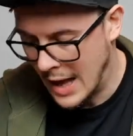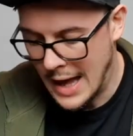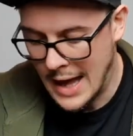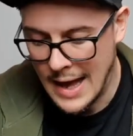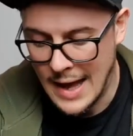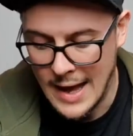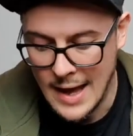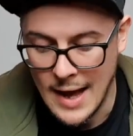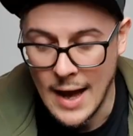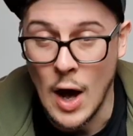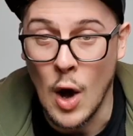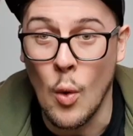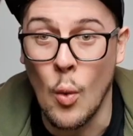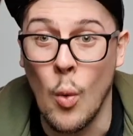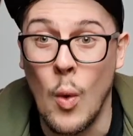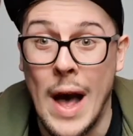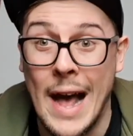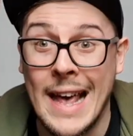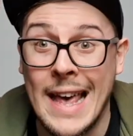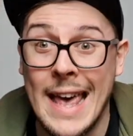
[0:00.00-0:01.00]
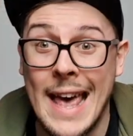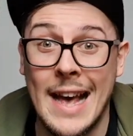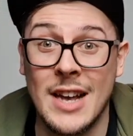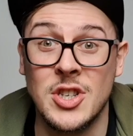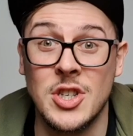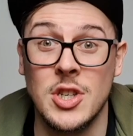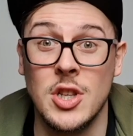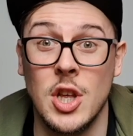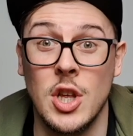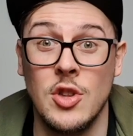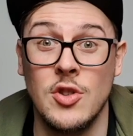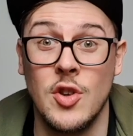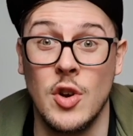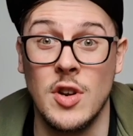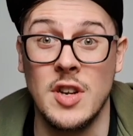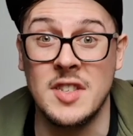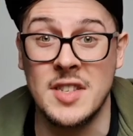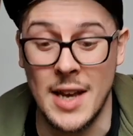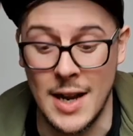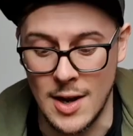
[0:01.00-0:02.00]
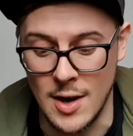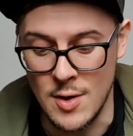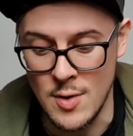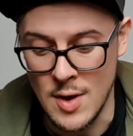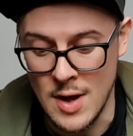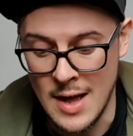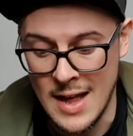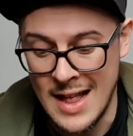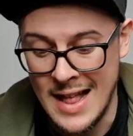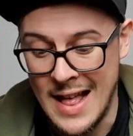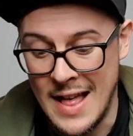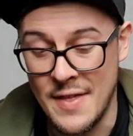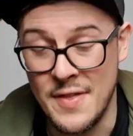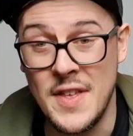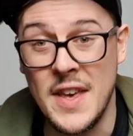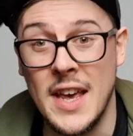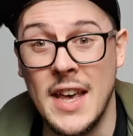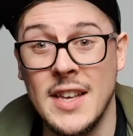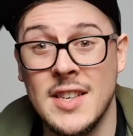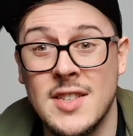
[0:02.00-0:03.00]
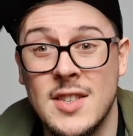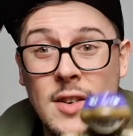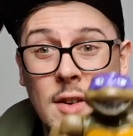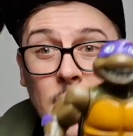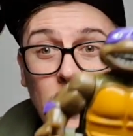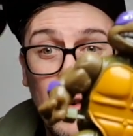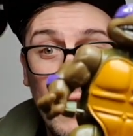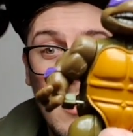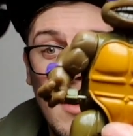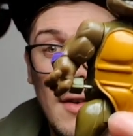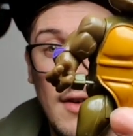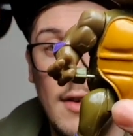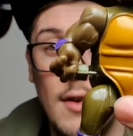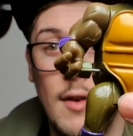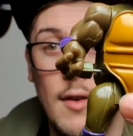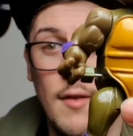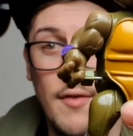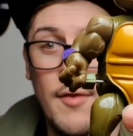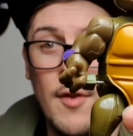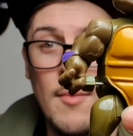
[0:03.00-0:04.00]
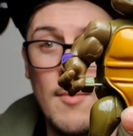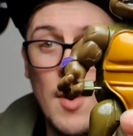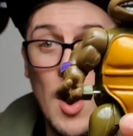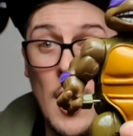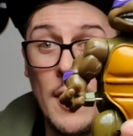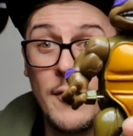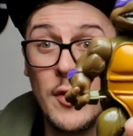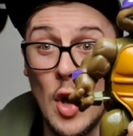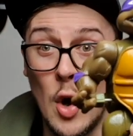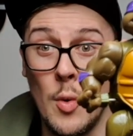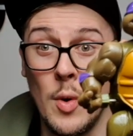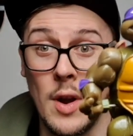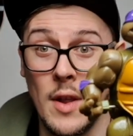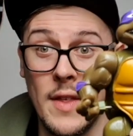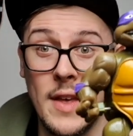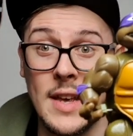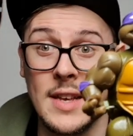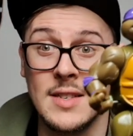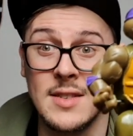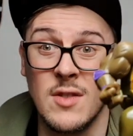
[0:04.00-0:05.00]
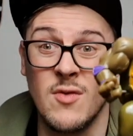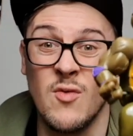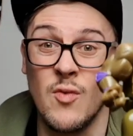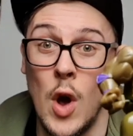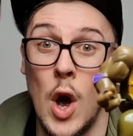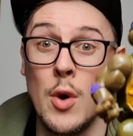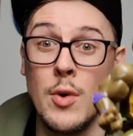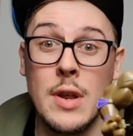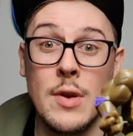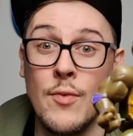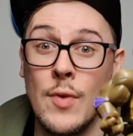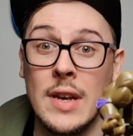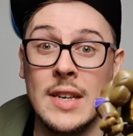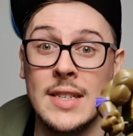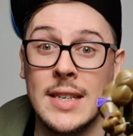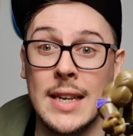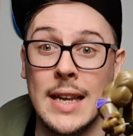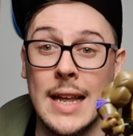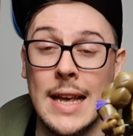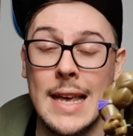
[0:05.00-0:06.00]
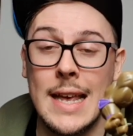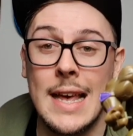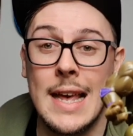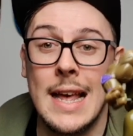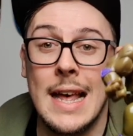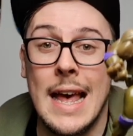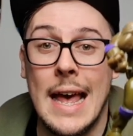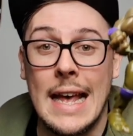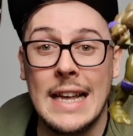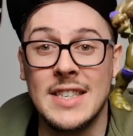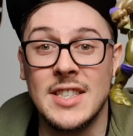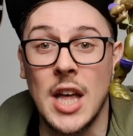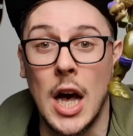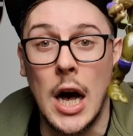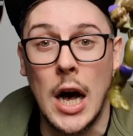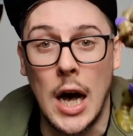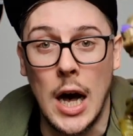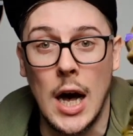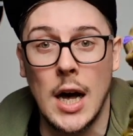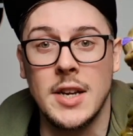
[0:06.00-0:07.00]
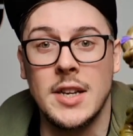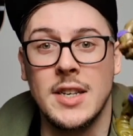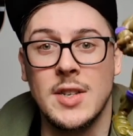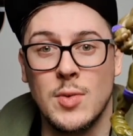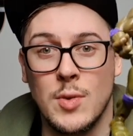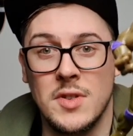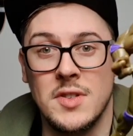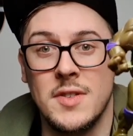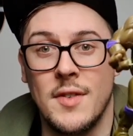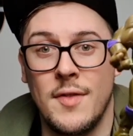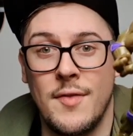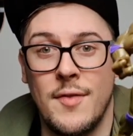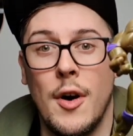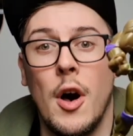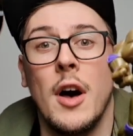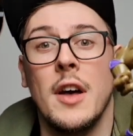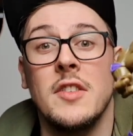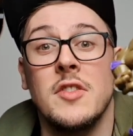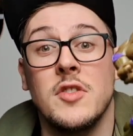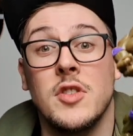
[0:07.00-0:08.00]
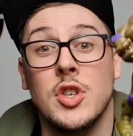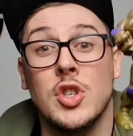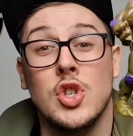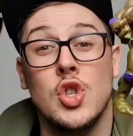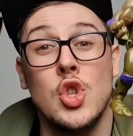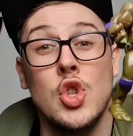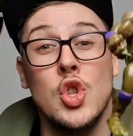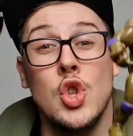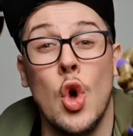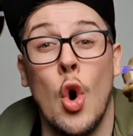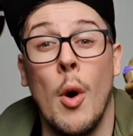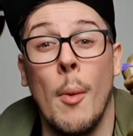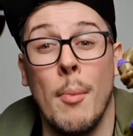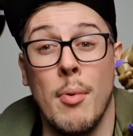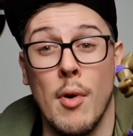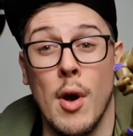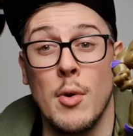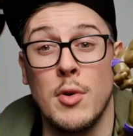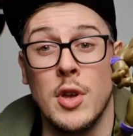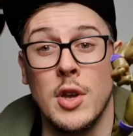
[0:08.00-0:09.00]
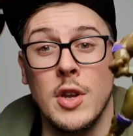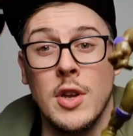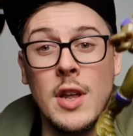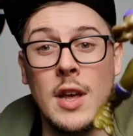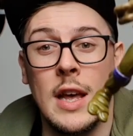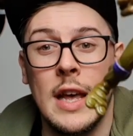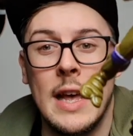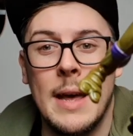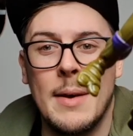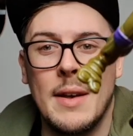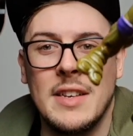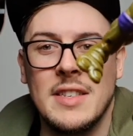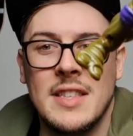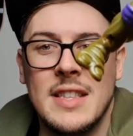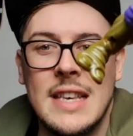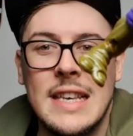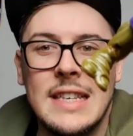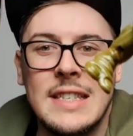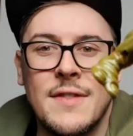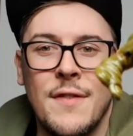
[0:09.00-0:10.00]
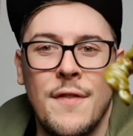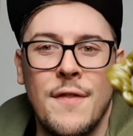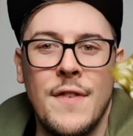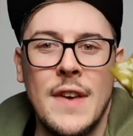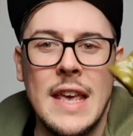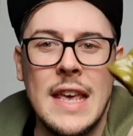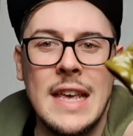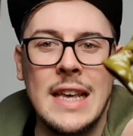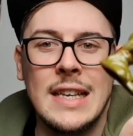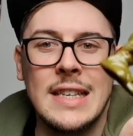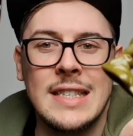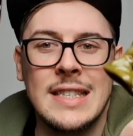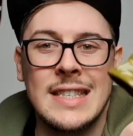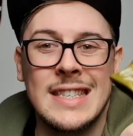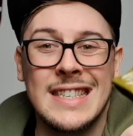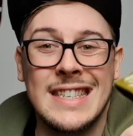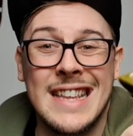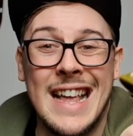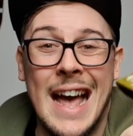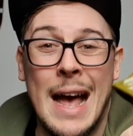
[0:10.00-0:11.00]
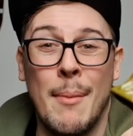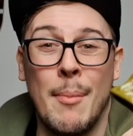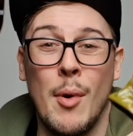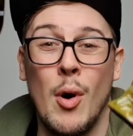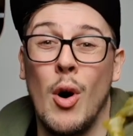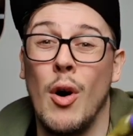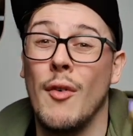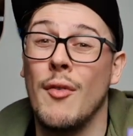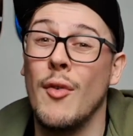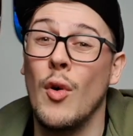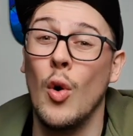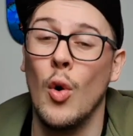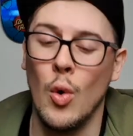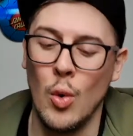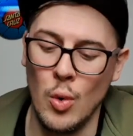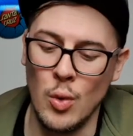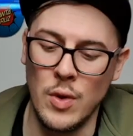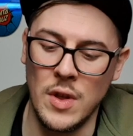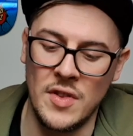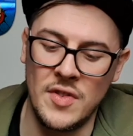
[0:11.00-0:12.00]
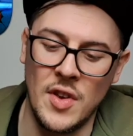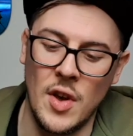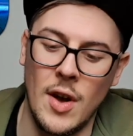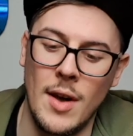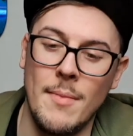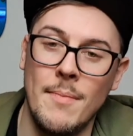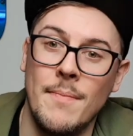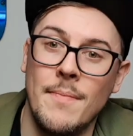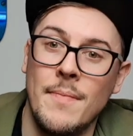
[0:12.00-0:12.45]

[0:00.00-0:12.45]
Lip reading: wacky action Donatello. This, I've got one of these only recently, is the hardest one to find that's not broken, because these feet snap off all the time.